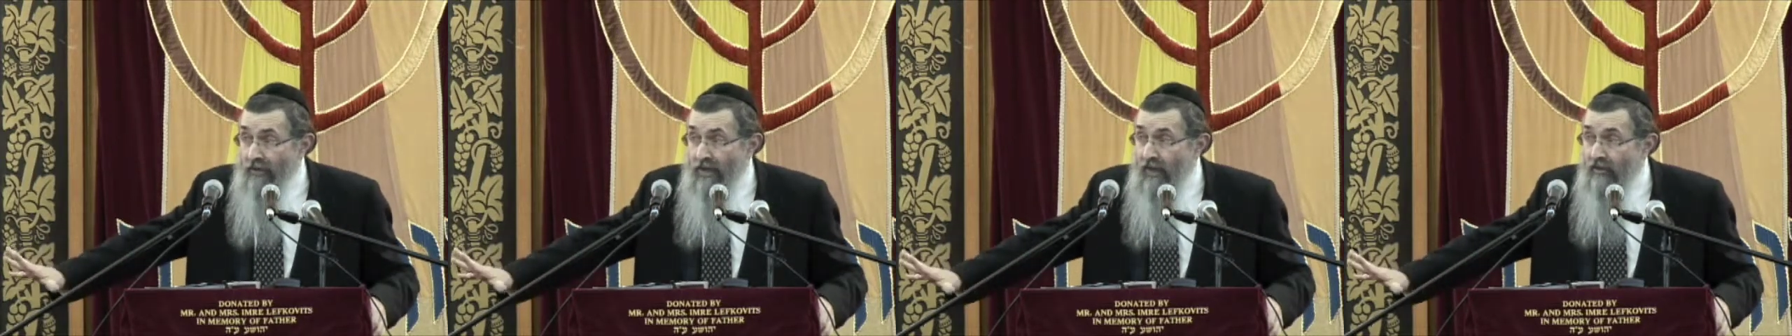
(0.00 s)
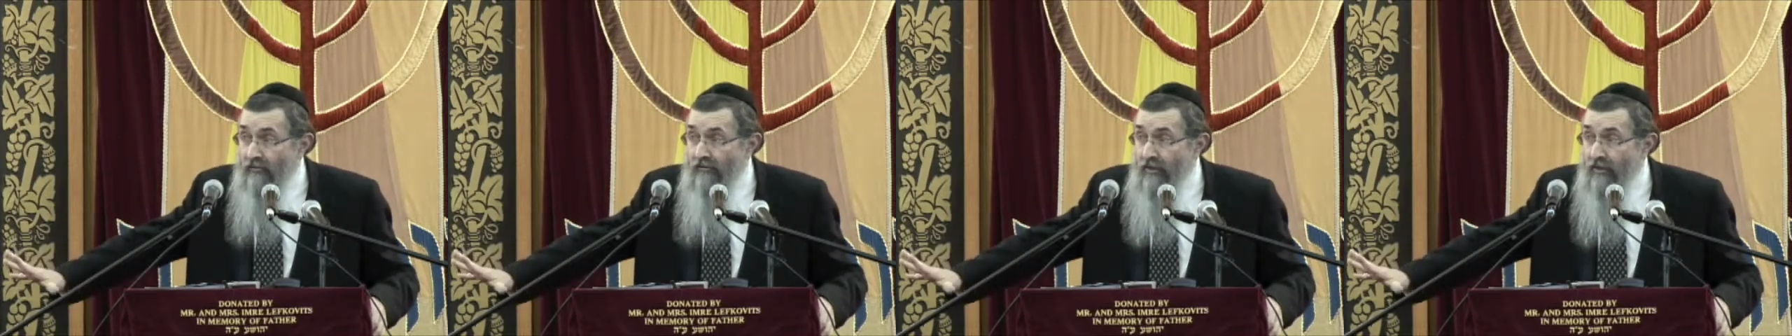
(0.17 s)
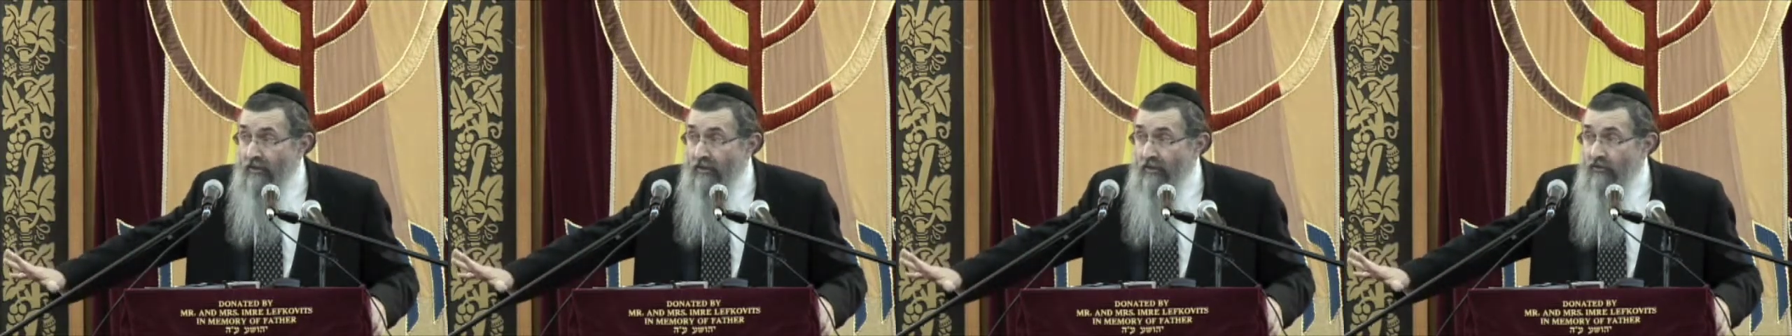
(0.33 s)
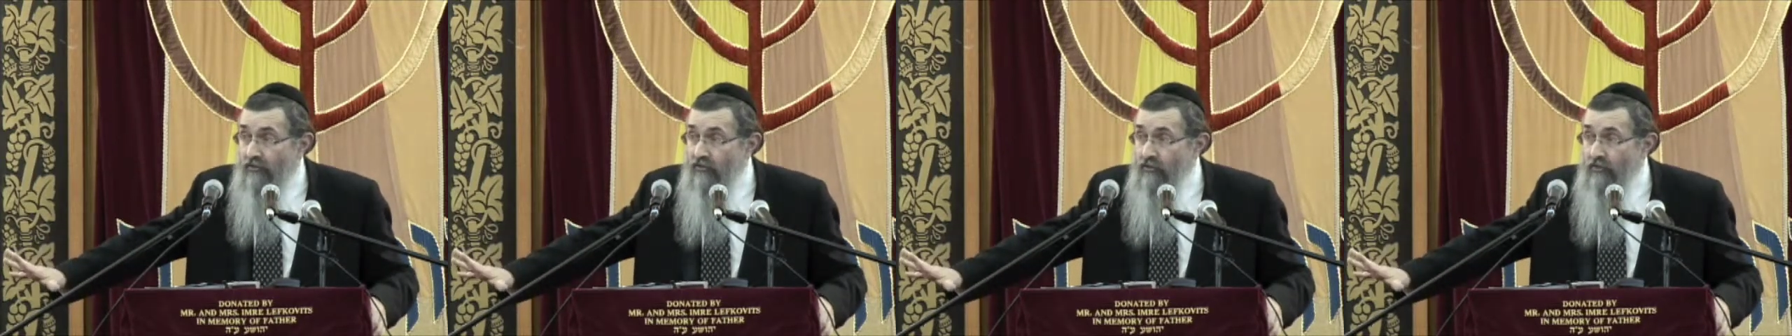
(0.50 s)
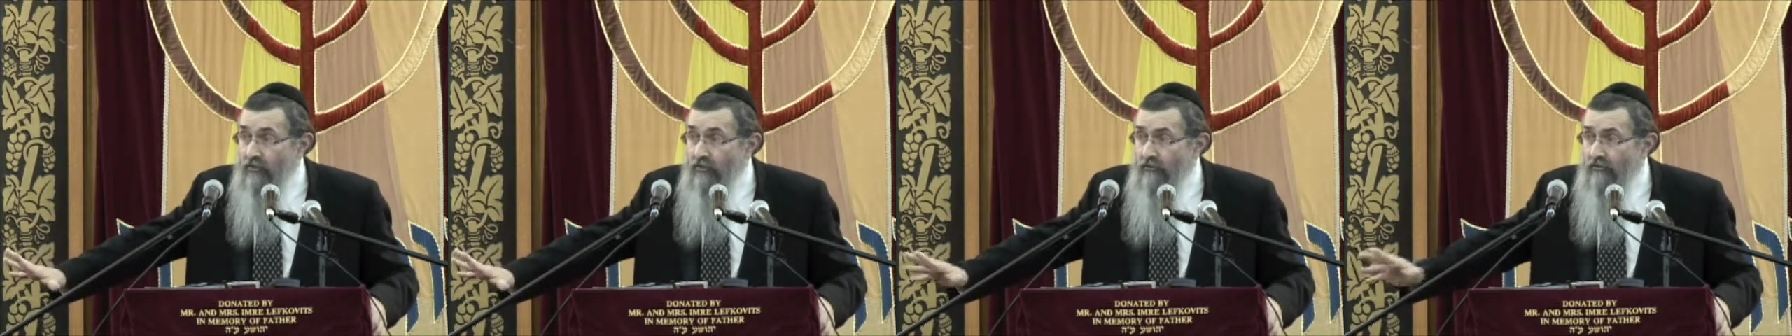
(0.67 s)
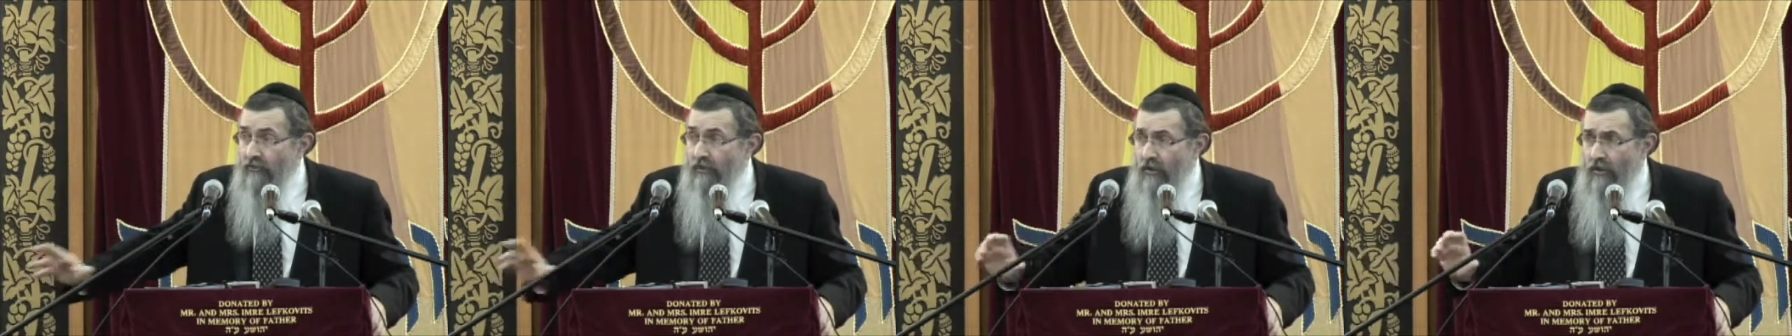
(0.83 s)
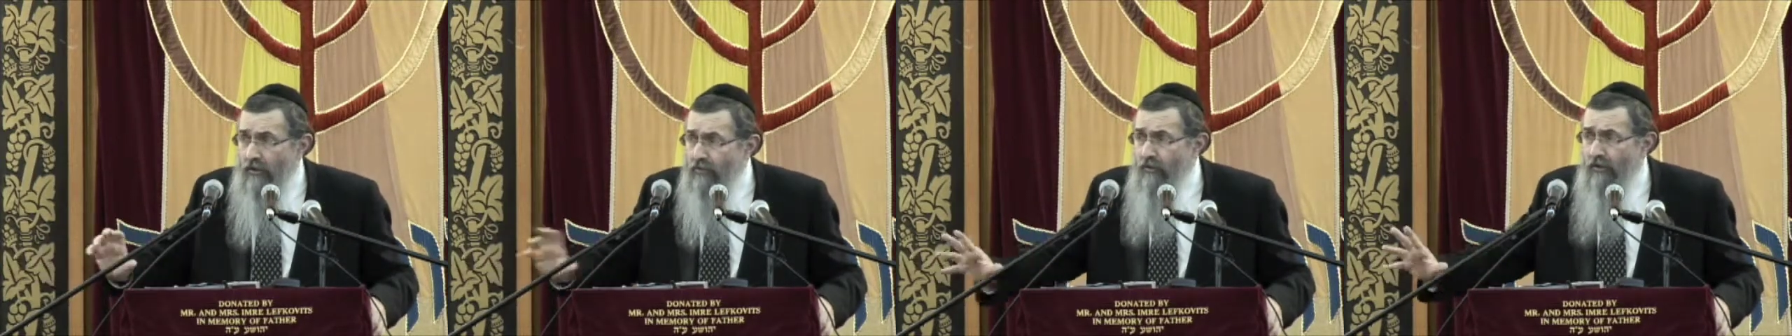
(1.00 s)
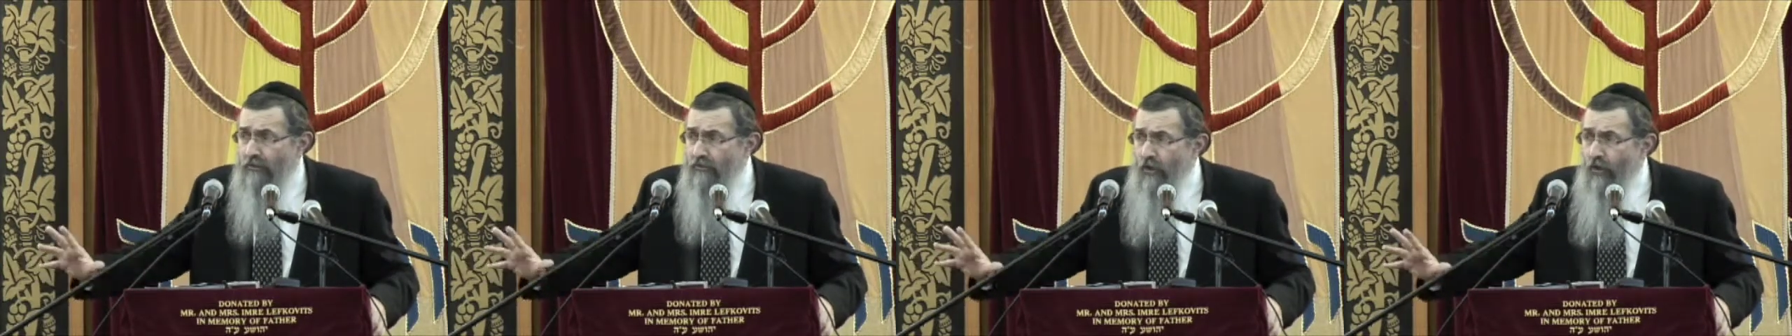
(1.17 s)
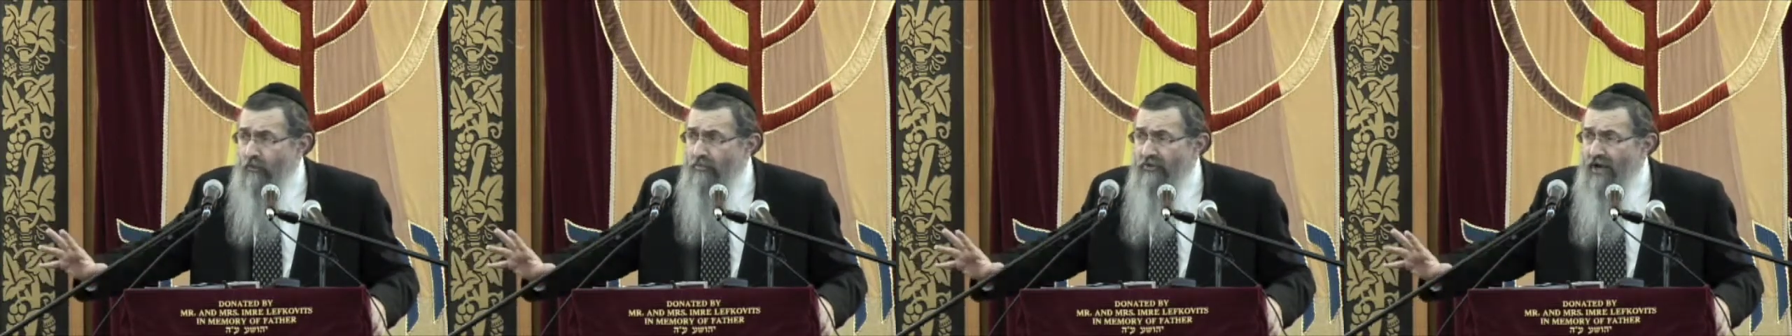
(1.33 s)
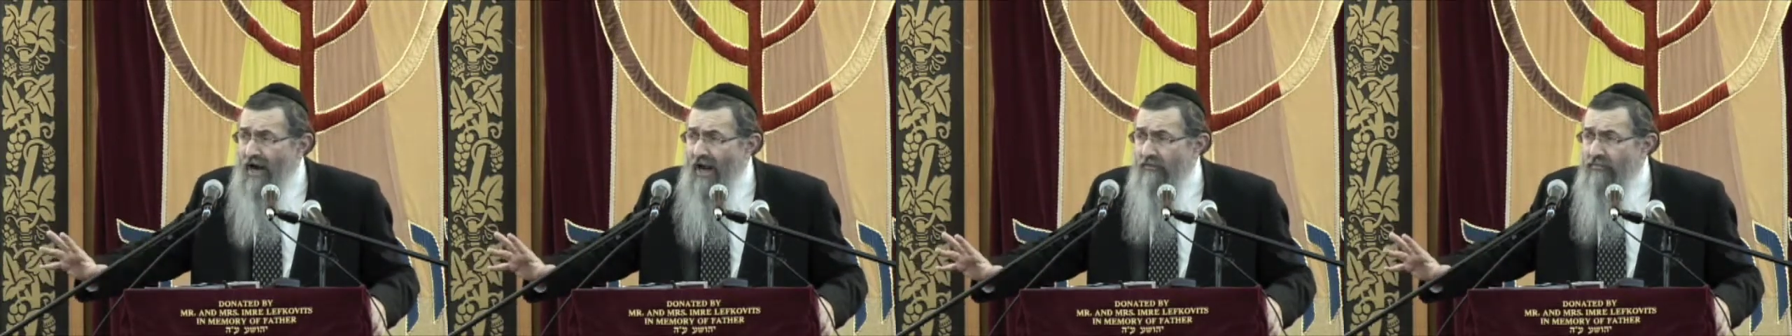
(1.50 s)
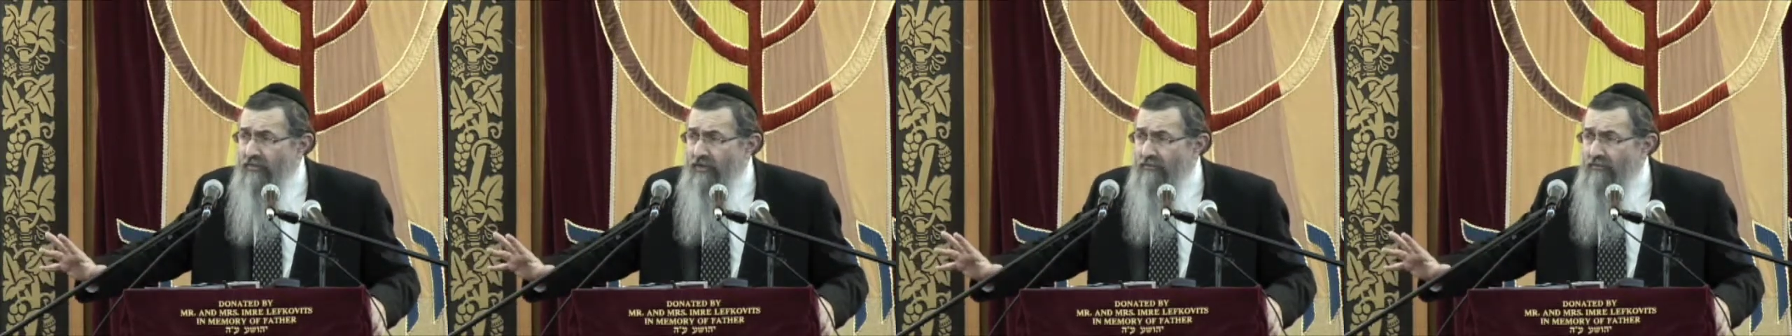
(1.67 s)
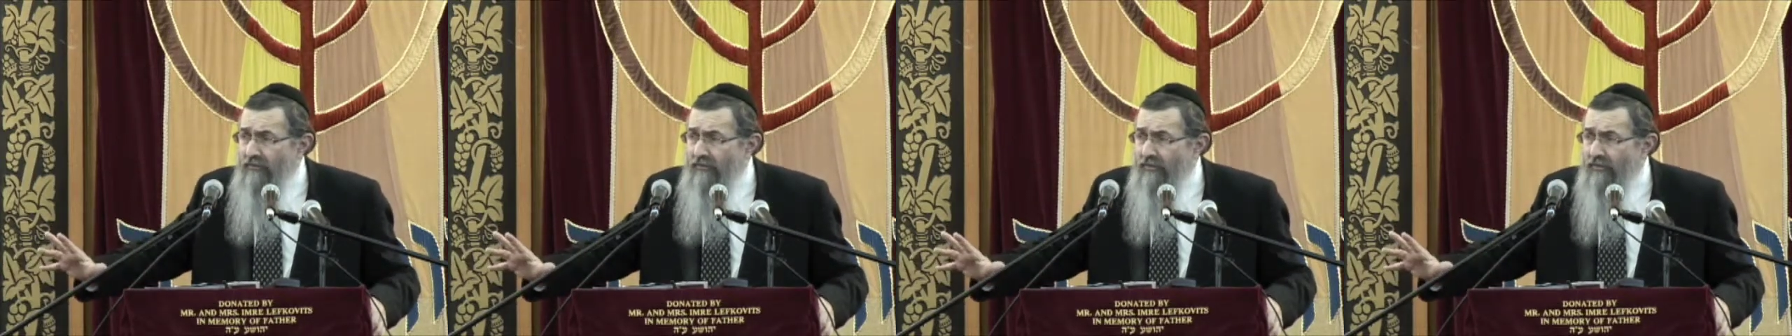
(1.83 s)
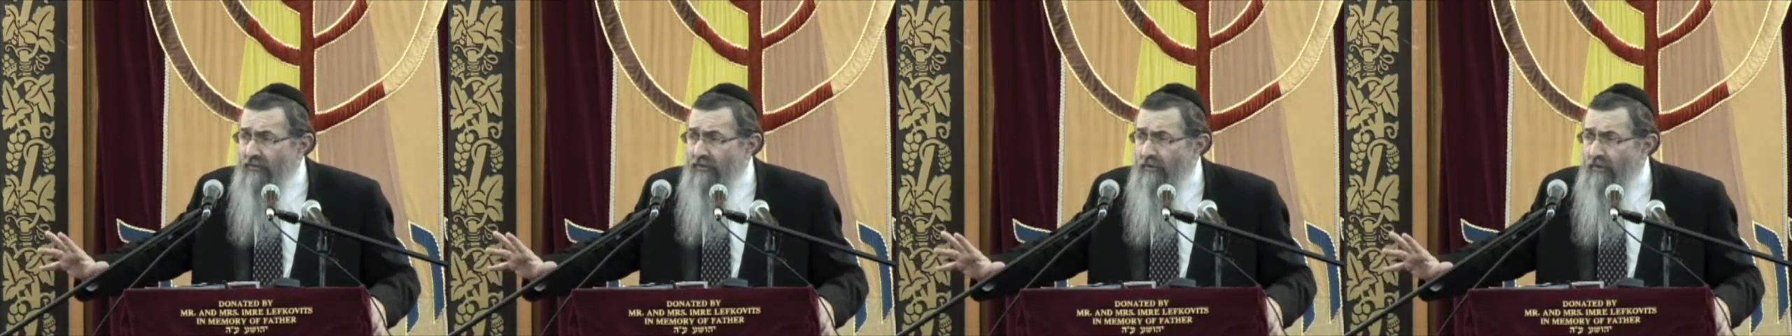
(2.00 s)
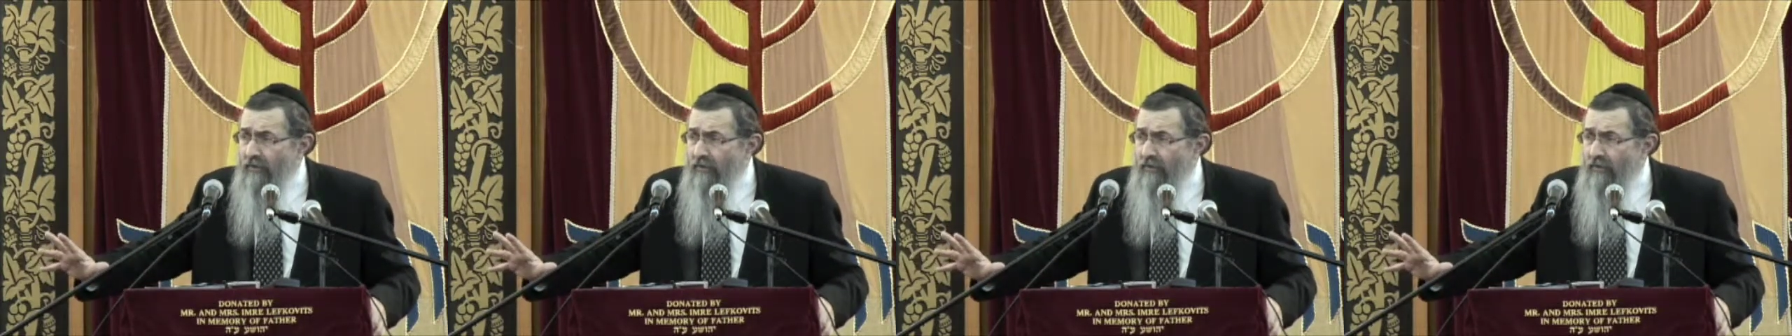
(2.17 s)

has any issues. There are no problems.